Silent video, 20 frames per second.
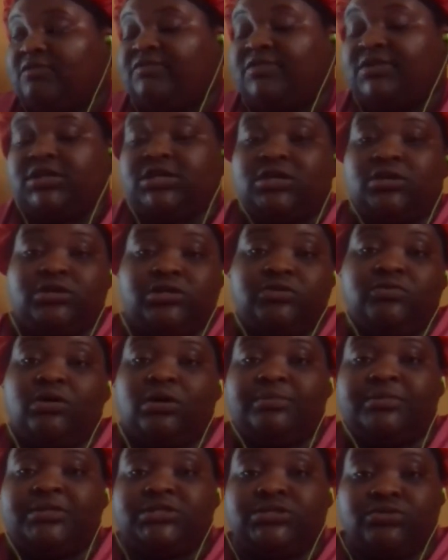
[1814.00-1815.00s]
video you
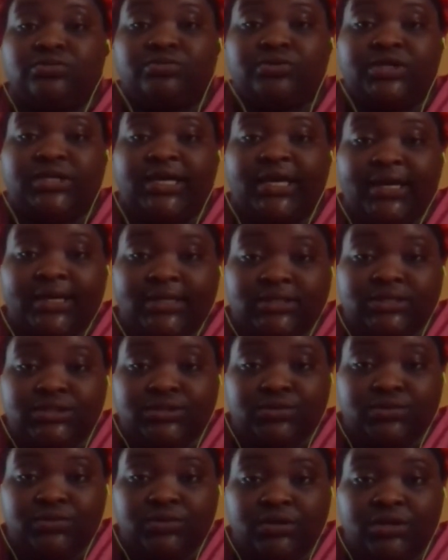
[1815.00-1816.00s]
want me to react
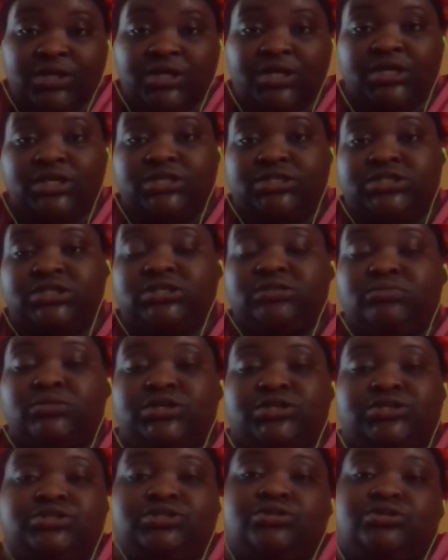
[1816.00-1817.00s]
to, just
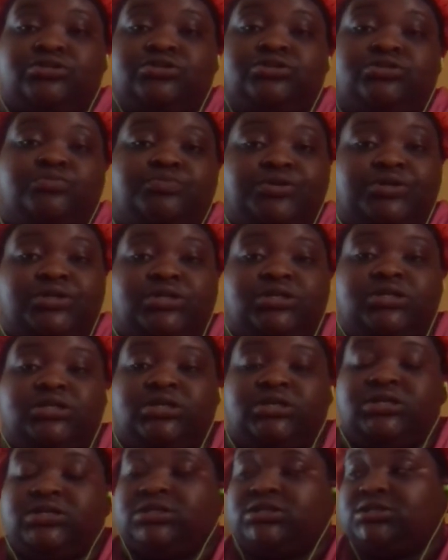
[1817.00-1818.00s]
make sure you put
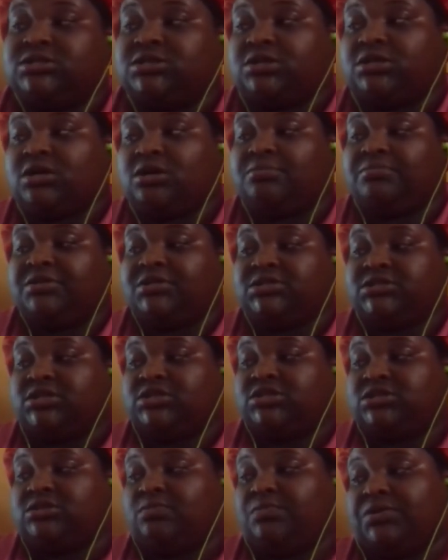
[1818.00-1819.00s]
it in the comment
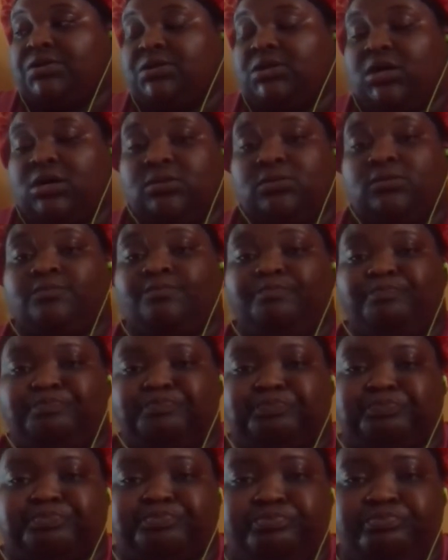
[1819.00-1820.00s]
section below.
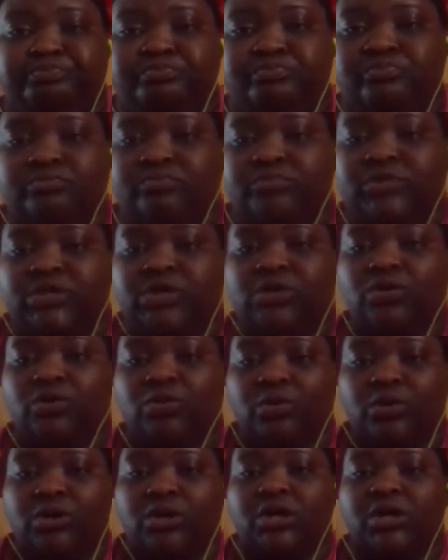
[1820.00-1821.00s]

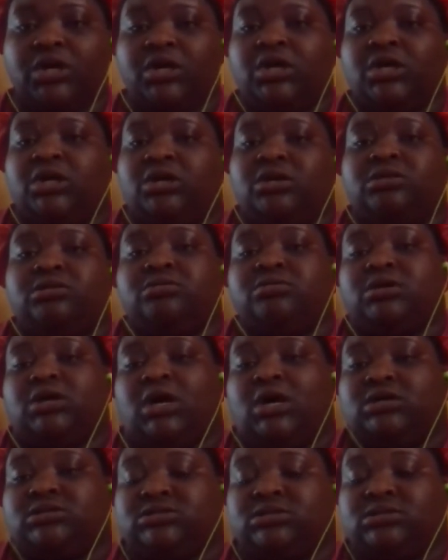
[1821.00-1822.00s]
Or you
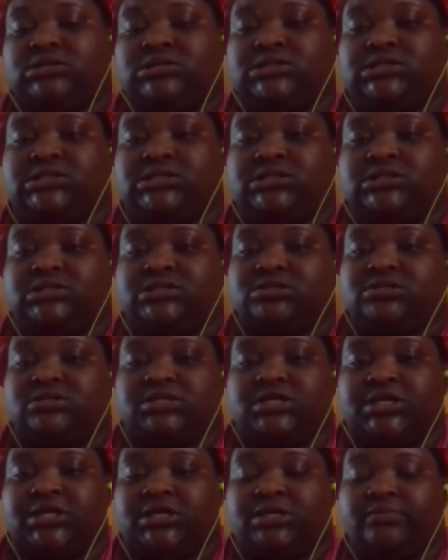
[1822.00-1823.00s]
can also send it to
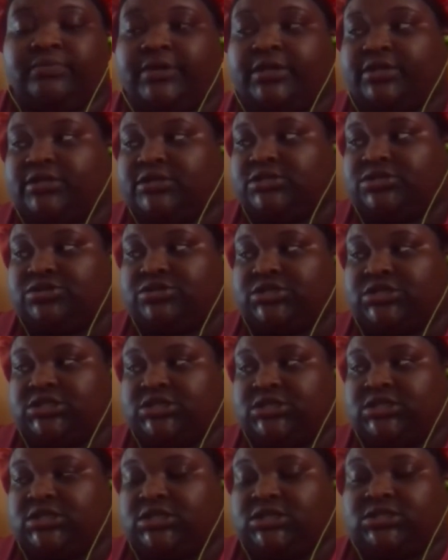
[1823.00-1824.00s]
the email
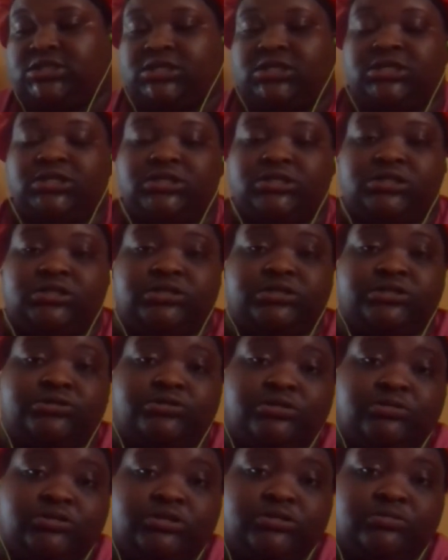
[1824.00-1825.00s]
address that's in the
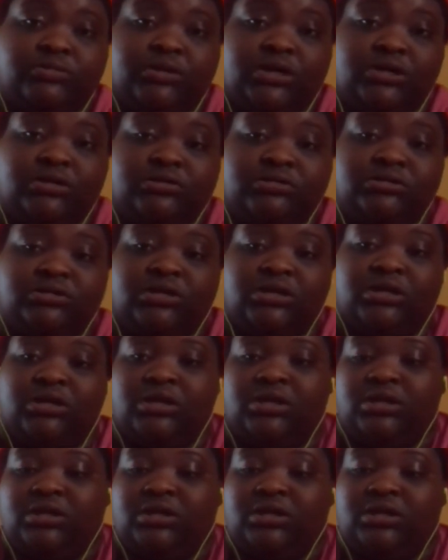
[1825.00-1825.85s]
description box.